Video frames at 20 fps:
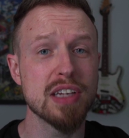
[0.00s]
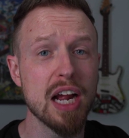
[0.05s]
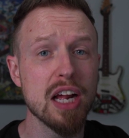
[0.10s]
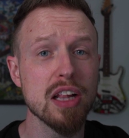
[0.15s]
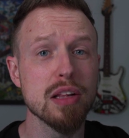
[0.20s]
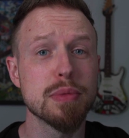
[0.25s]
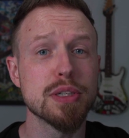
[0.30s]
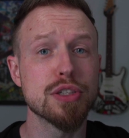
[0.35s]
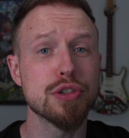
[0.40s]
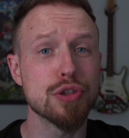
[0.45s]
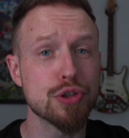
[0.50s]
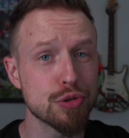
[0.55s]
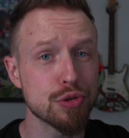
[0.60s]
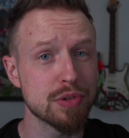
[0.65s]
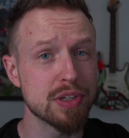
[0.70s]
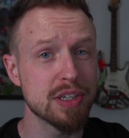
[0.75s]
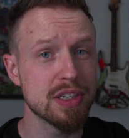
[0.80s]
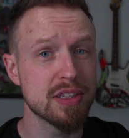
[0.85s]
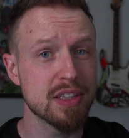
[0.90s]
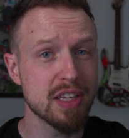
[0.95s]
elements
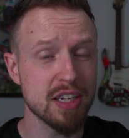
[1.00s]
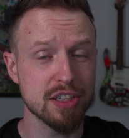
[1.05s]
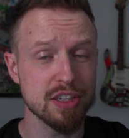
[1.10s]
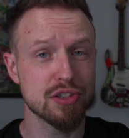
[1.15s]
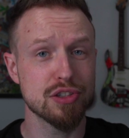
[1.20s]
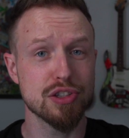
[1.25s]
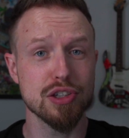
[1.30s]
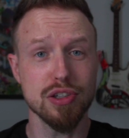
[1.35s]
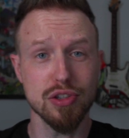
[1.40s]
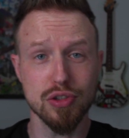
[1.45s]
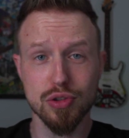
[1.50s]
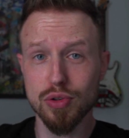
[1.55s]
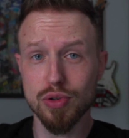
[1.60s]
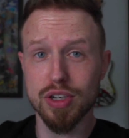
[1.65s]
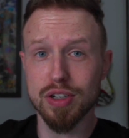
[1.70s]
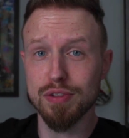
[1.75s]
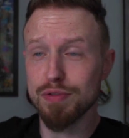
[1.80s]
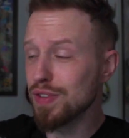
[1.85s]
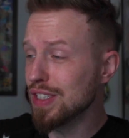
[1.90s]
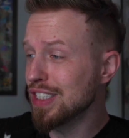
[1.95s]
tree that is just so
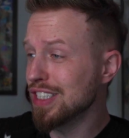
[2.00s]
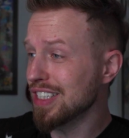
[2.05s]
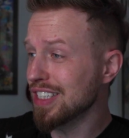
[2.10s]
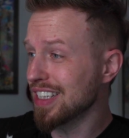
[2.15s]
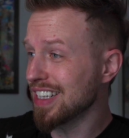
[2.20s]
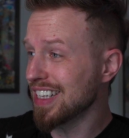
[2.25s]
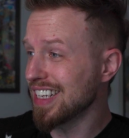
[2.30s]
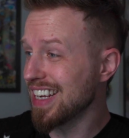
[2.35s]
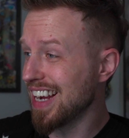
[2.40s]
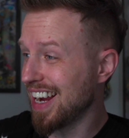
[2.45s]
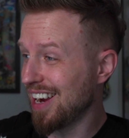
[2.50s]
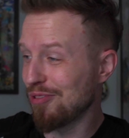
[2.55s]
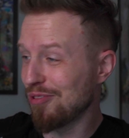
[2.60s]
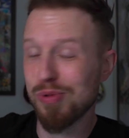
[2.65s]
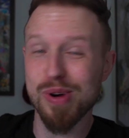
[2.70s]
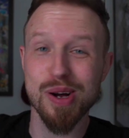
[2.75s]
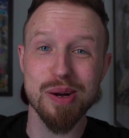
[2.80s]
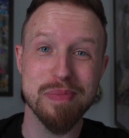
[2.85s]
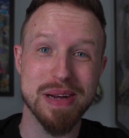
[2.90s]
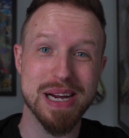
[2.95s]
conveniently and
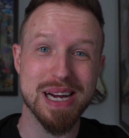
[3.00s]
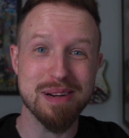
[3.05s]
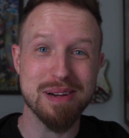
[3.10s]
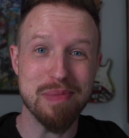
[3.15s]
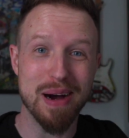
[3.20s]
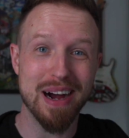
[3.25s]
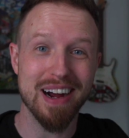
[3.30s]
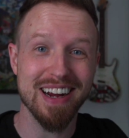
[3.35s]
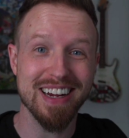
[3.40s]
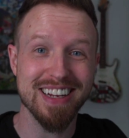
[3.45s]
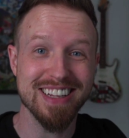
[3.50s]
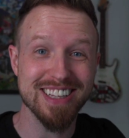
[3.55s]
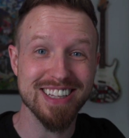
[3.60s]
well made by the